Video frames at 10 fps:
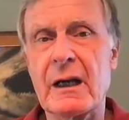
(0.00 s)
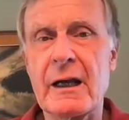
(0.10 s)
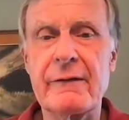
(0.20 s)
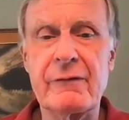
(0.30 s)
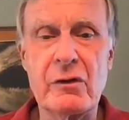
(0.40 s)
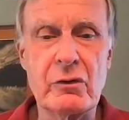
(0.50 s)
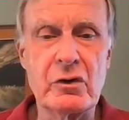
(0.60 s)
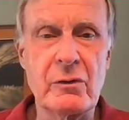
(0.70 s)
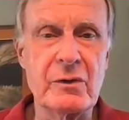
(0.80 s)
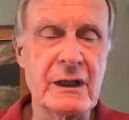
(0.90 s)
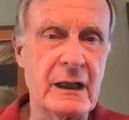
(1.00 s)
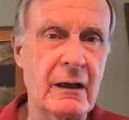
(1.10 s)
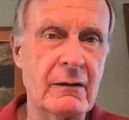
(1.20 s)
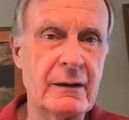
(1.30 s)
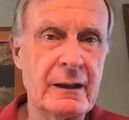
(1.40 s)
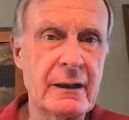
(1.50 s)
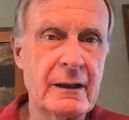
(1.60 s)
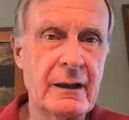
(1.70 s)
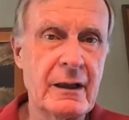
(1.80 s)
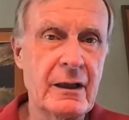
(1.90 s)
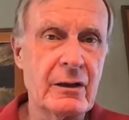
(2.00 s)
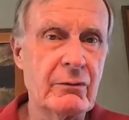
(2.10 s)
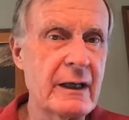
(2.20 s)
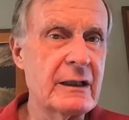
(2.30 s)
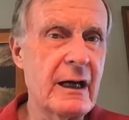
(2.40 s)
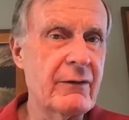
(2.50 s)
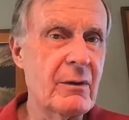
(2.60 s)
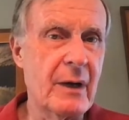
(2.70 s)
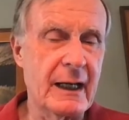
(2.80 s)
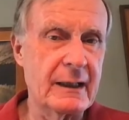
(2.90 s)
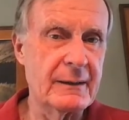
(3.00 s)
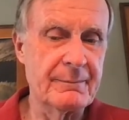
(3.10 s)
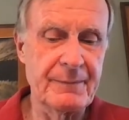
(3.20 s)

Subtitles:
Life YouTube channel. Great to have you back.